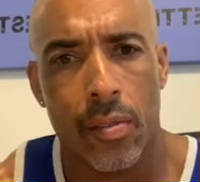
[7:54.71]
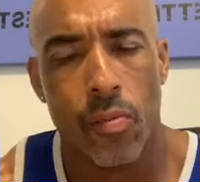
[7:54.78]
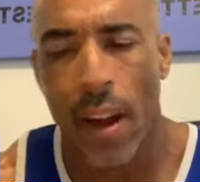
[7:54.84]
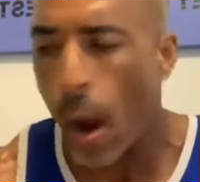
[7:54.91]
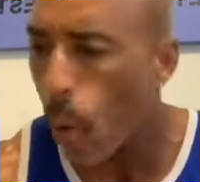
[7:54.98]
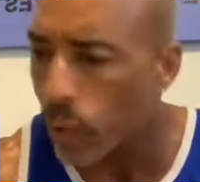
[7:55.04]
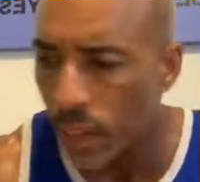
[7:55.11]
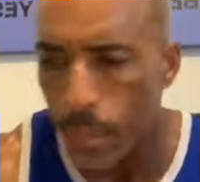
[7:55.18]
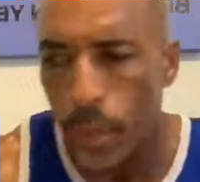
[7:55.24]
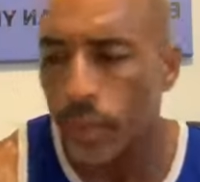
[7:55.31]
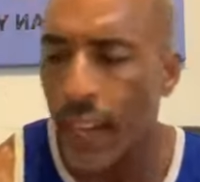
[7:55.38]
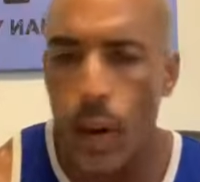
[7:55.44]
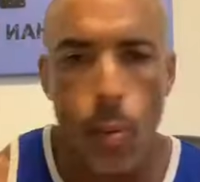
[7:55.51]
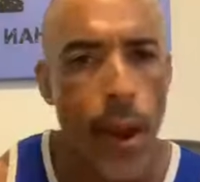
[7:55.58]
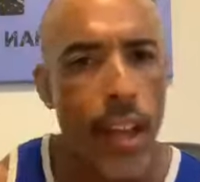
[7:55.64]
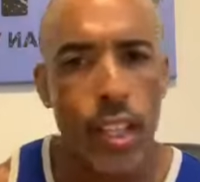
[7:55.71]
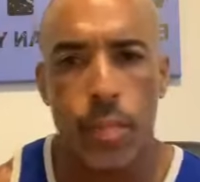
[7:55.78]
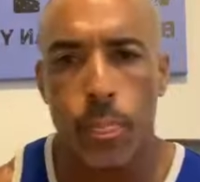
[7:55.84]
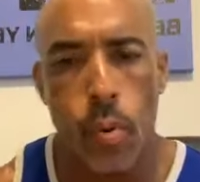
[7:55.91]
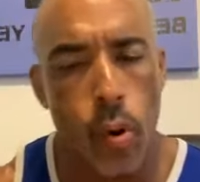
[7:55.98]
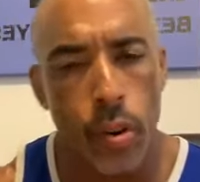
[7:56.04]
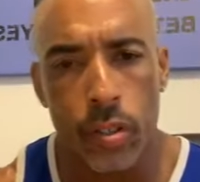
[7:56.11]
Right? I wasn't built that way in
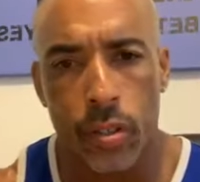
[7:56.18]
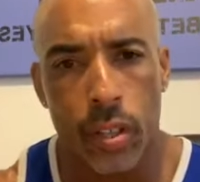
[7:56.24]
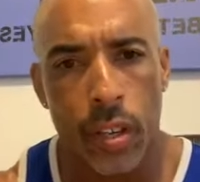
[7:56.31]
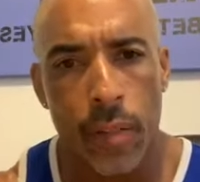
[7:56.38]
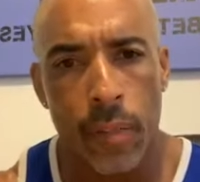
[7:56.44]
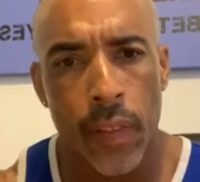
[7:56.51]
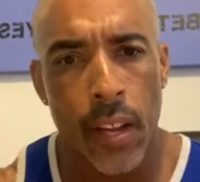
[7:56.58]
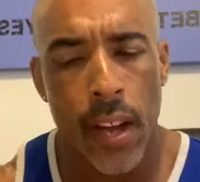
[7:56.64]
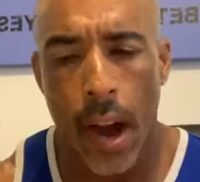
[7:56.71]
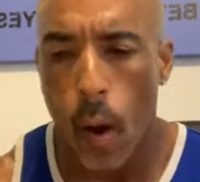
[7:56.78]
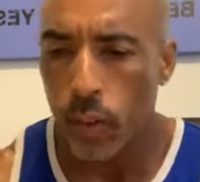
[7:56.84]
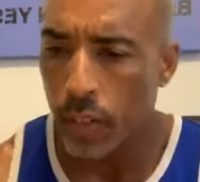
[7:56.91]
sports. I